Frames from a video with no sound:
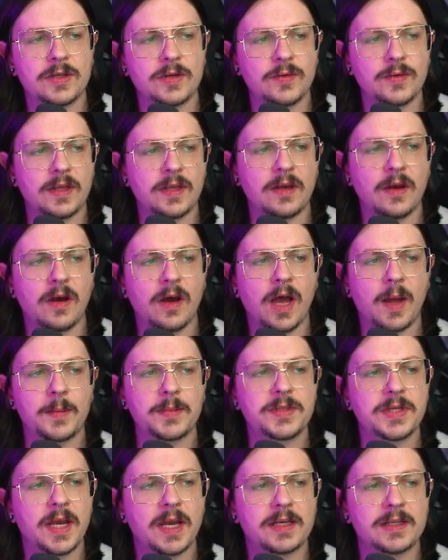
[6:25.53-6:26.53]
the
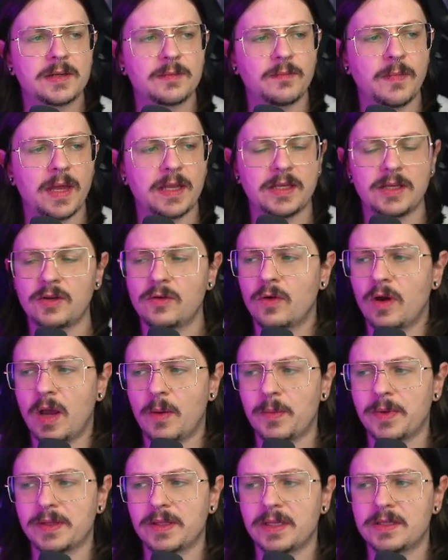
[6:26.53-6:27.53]
Object menu
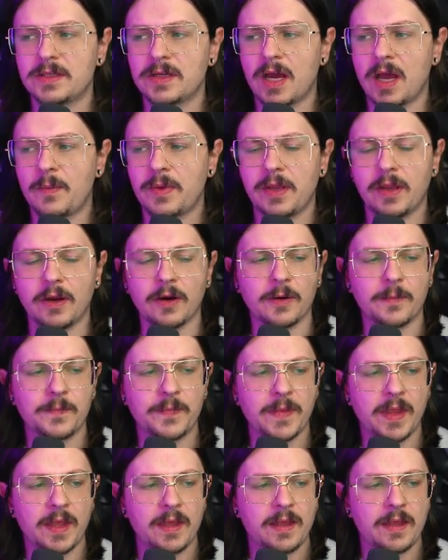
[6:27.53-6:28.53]
up at the top here,
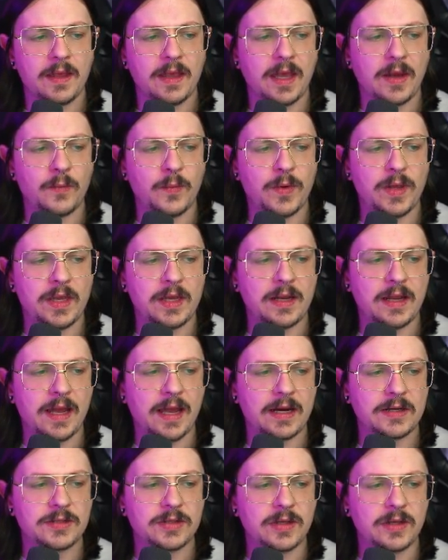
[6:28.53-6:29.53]
and we can
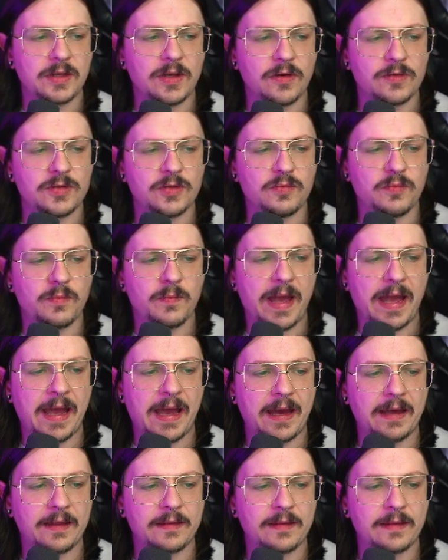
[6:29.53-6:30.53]
actually go to
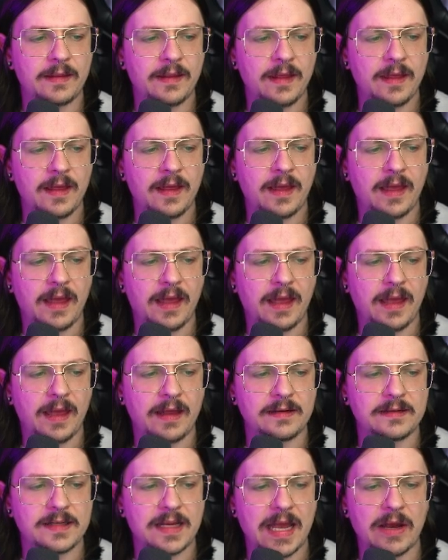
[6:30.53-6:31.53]
Path
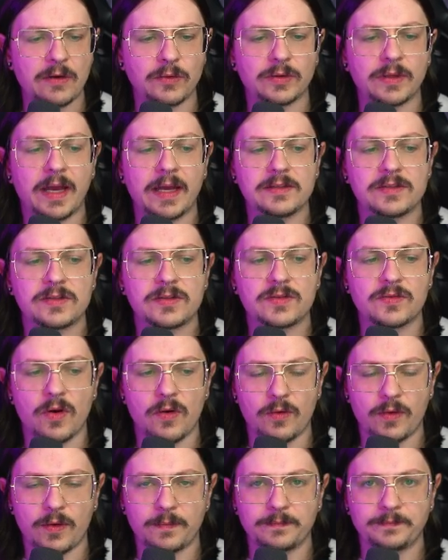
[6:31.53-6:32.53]
and Outline
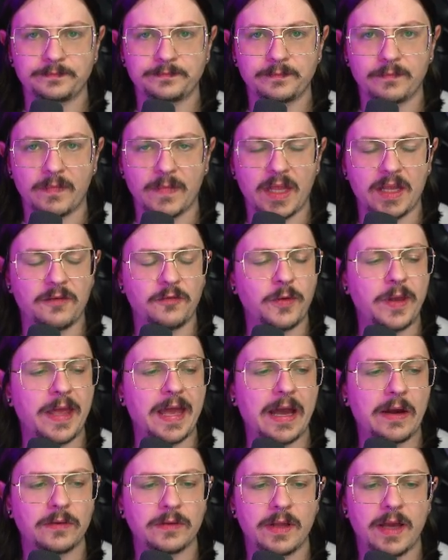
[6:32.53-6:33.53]
Stroke. And if we
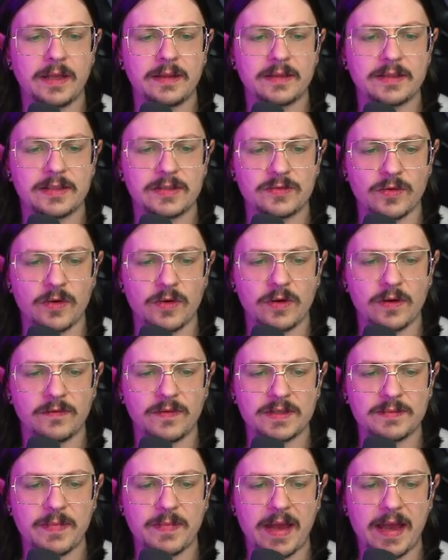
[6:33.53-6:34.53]
outline the stroke of
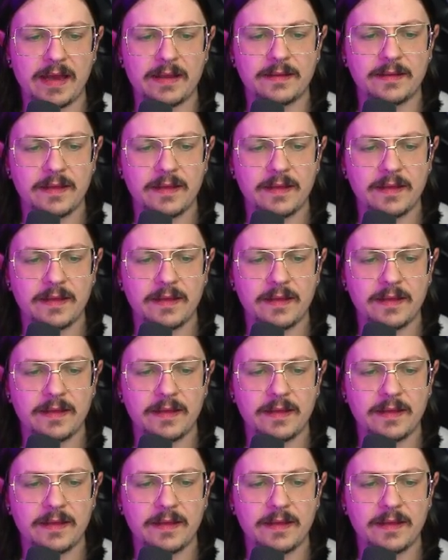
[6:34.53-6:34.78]
this path,